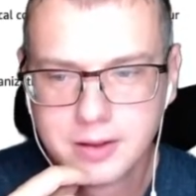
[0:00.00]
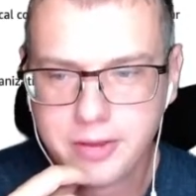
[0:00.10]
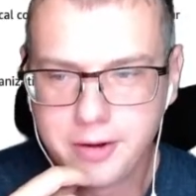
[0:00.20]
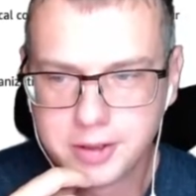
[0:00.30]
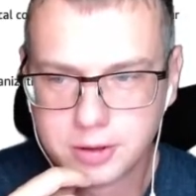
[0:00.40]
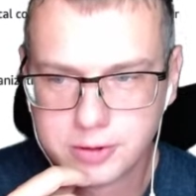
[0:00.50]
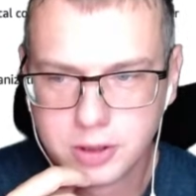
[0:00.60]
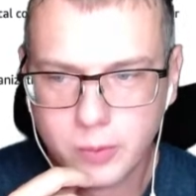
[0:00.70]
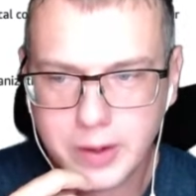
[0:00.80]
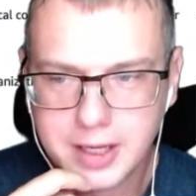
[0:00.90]
There is
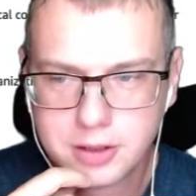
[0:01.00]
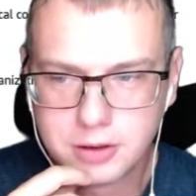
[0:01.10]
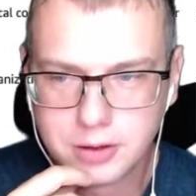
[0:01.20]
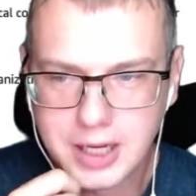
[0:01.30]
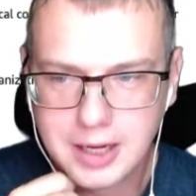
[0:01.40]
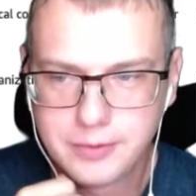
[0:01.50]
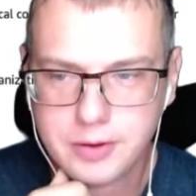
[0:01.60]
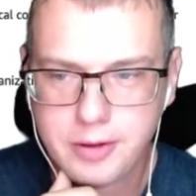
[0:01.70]
also a way to have